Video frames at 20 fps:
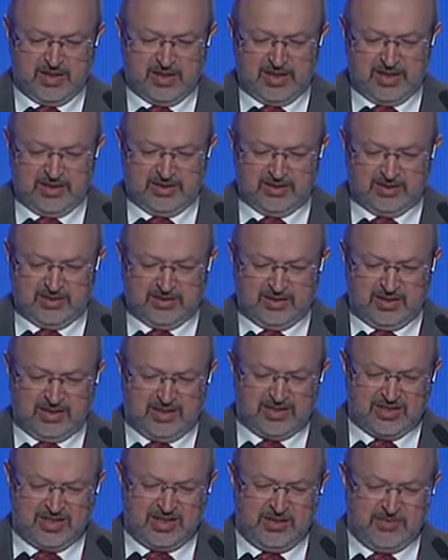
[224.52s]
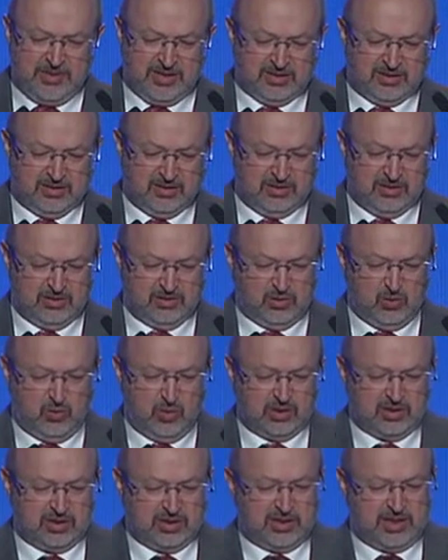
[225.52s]
And there is a limit to
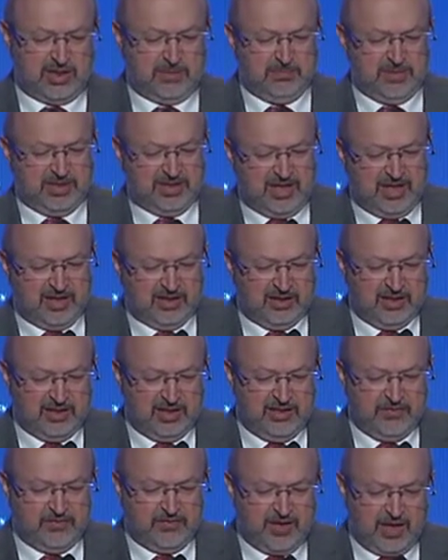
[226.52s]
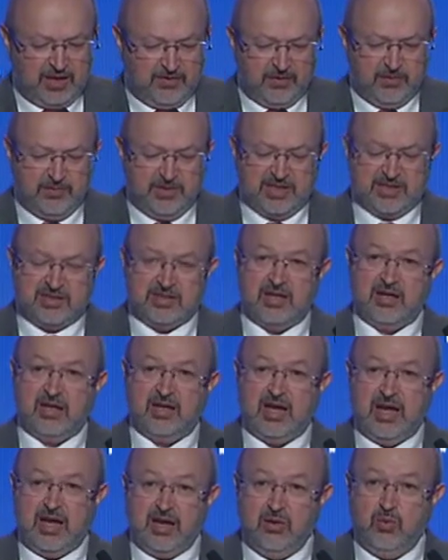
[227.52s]
what can be done if governments
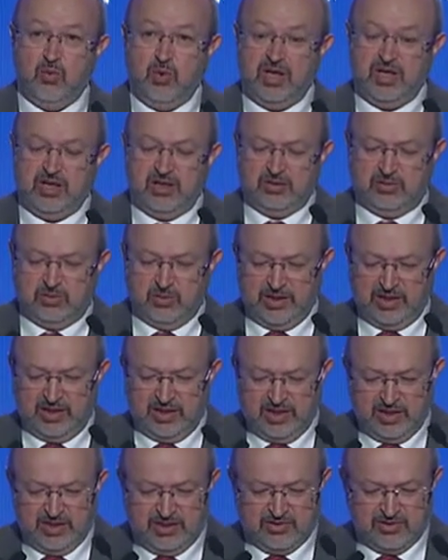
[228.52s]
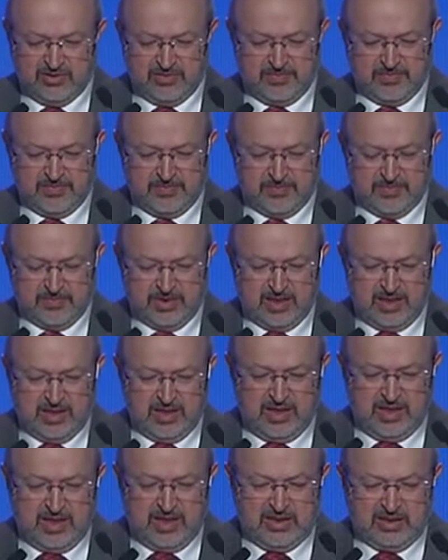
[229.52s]
are unwilling to engage.
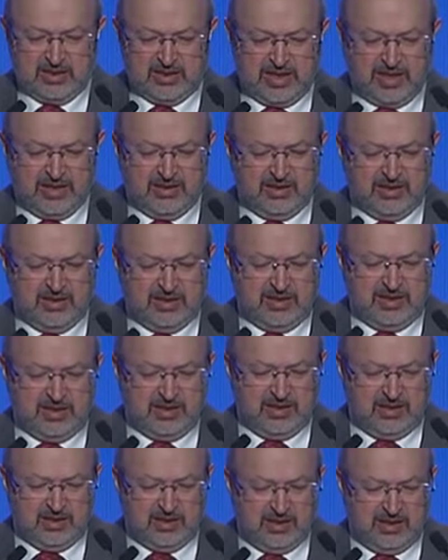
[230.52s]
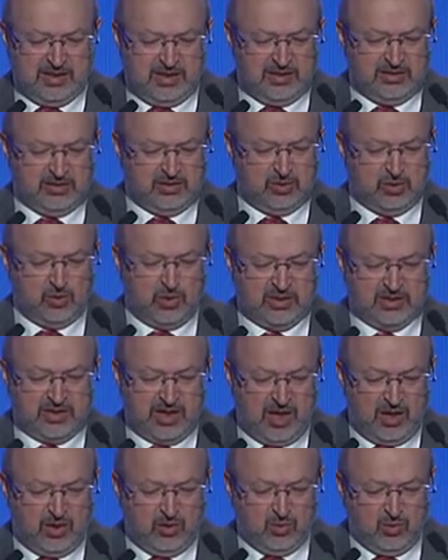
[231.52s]
It can lead to a
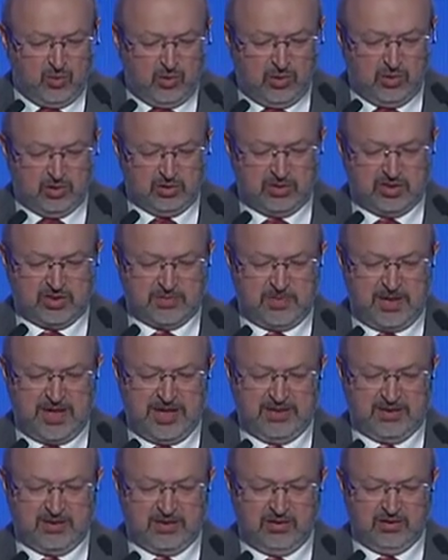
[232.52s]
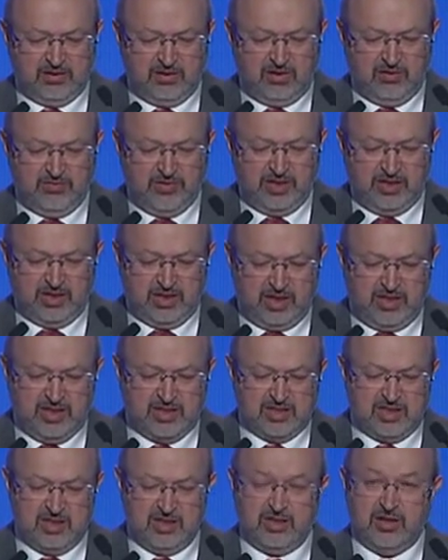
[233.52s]
downward spiral of
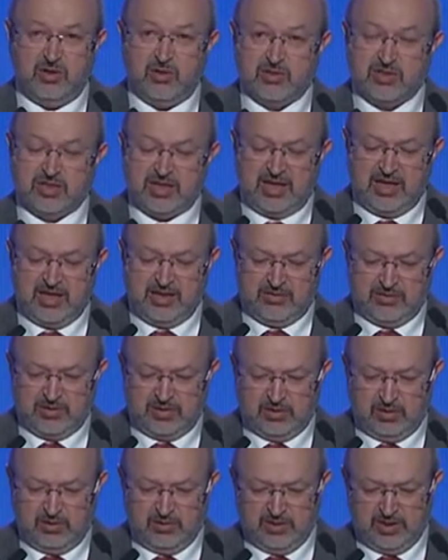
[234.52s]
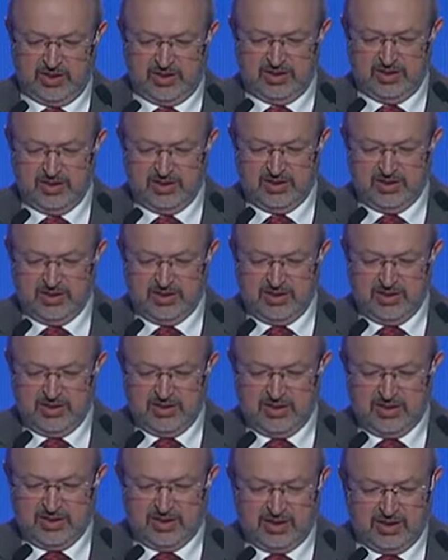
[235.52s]
increasingly hostile rhetoric,
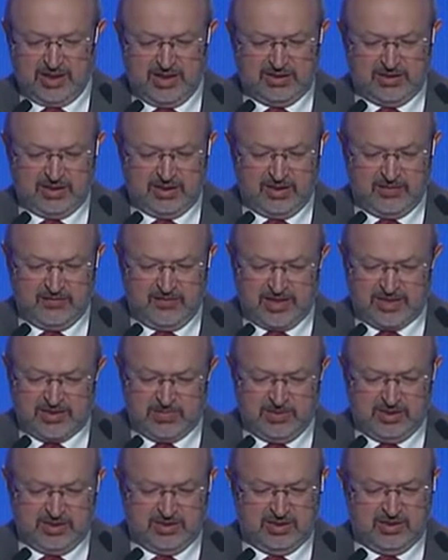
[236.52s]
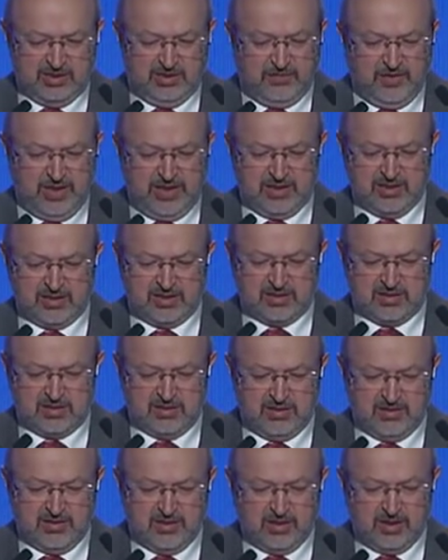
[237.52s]
greater investment in defense,
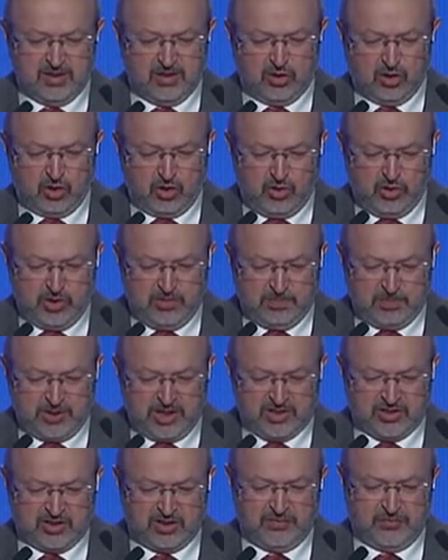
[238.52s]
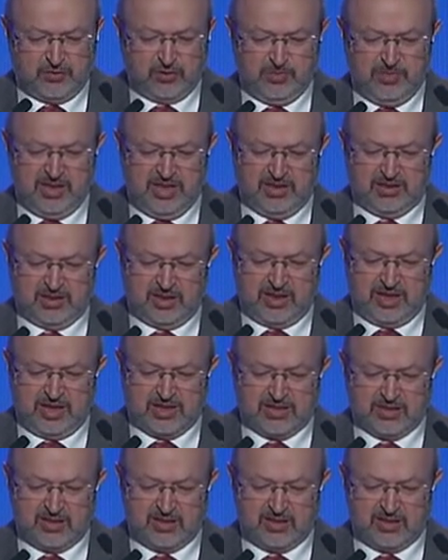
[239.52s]
growing pressure for militarized